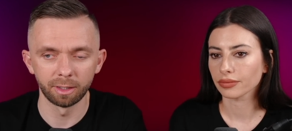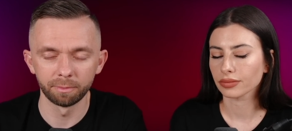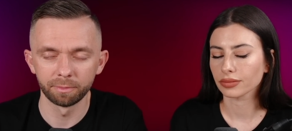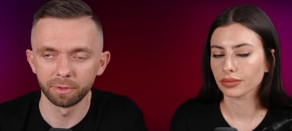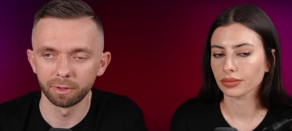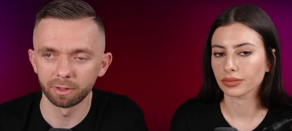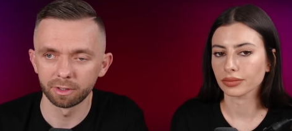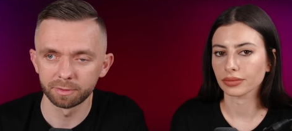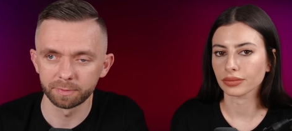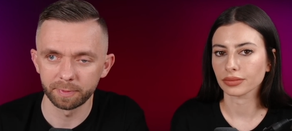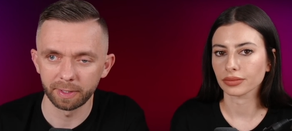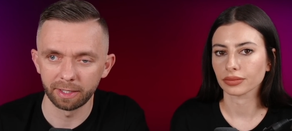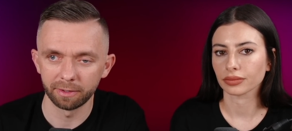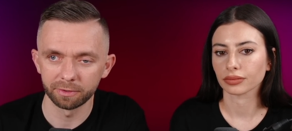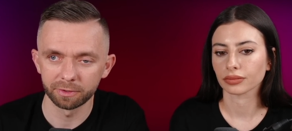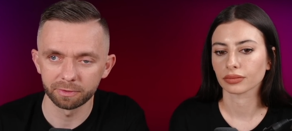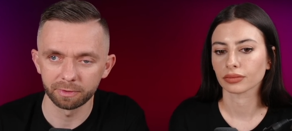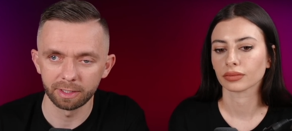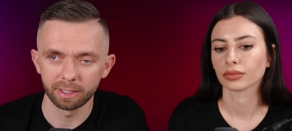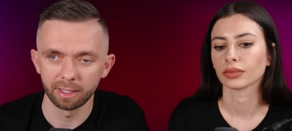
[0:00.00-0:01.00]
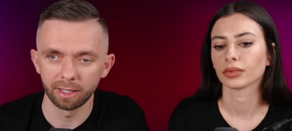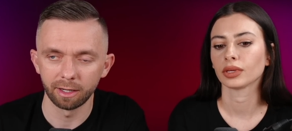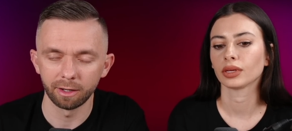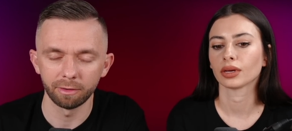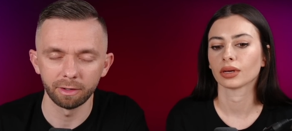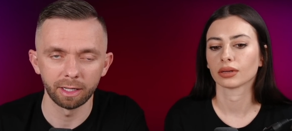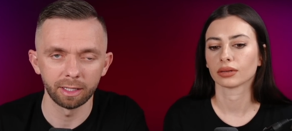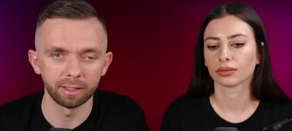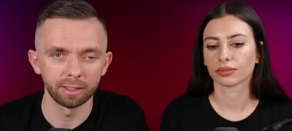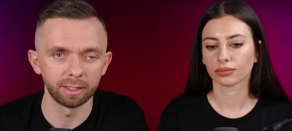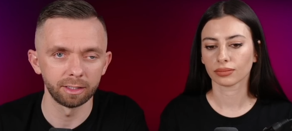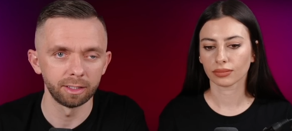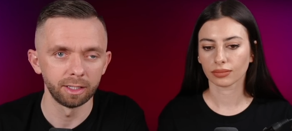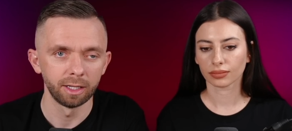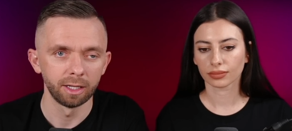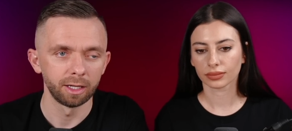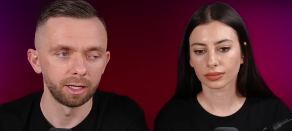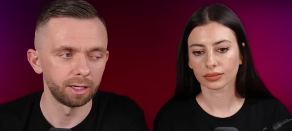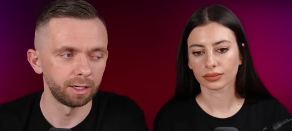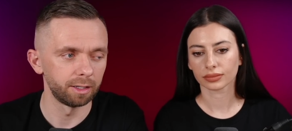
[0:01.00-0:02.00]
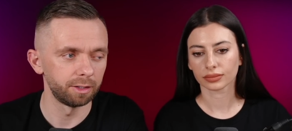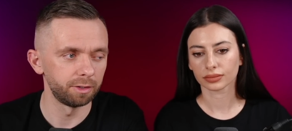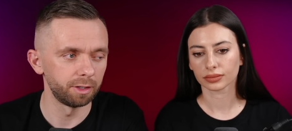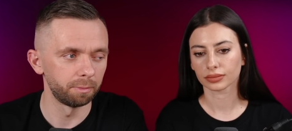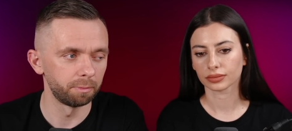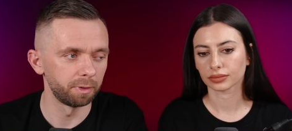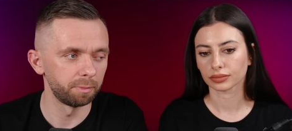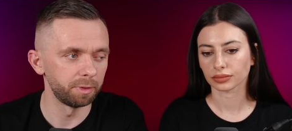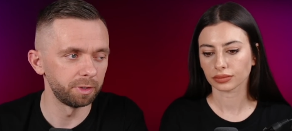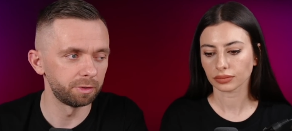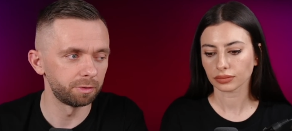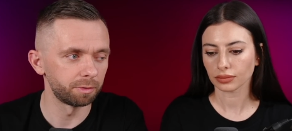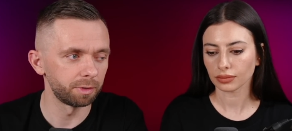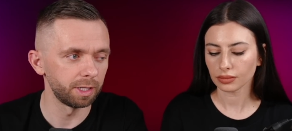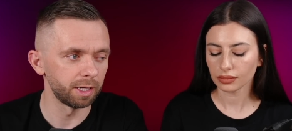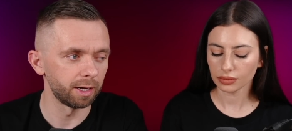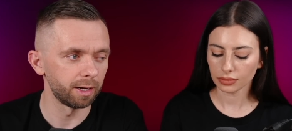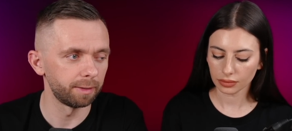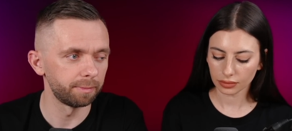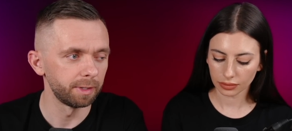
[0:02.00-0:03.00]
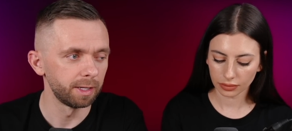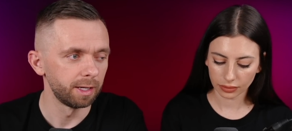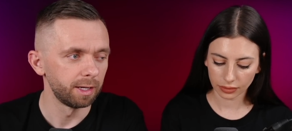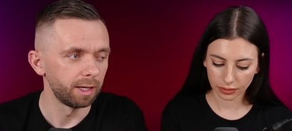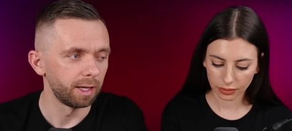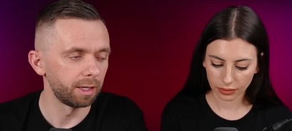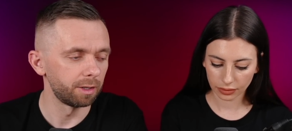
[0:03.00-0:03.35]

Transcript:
Speaker 1: your spouse right now yeah. and then uh, dump him into rehab. And